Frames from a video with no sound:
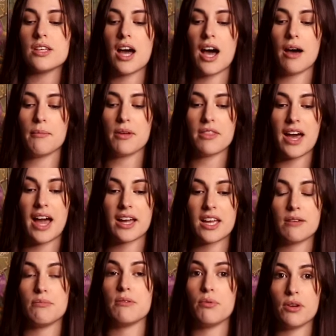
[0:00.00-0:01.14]
that
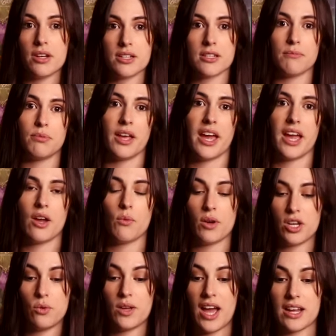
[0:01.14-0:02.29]
can be put into play when
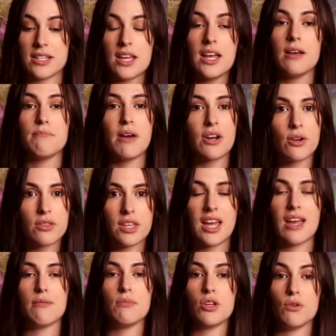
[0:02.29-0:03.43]
you get better at the
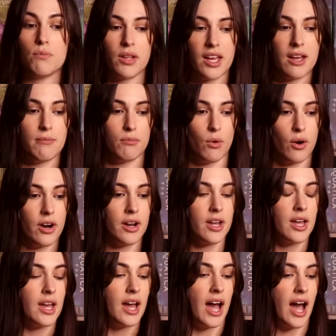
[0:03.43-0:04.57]
game and you play it more.
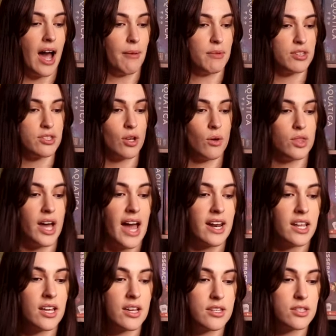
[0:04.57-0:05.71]
So that
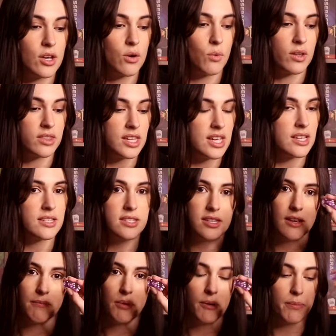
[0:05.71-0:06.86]
is what these
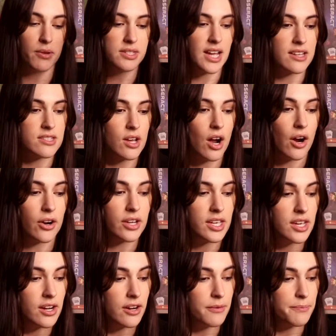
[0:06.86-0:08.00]
purple dice are
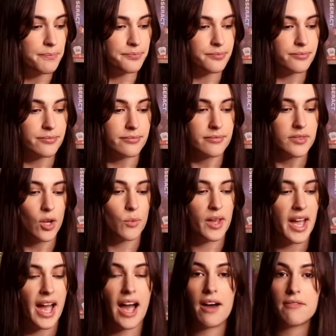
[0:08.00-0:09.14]
here. We
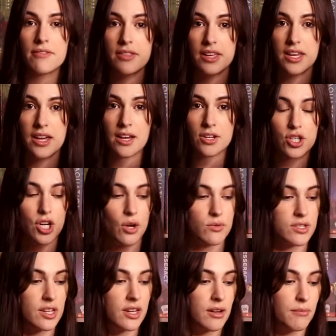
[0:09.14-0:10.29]
have the
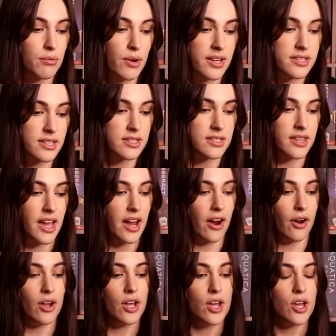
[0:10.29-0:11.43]
chosen presence
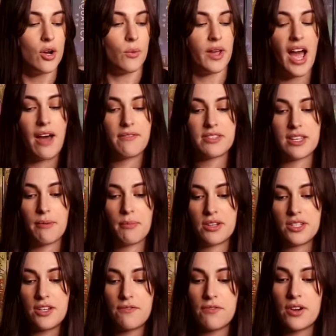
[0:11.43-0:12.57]
there. We have some
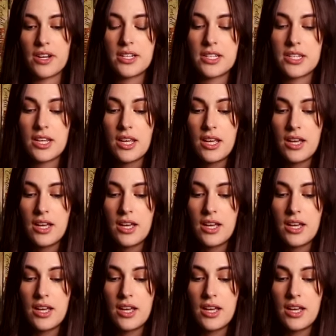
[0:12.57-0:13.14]
different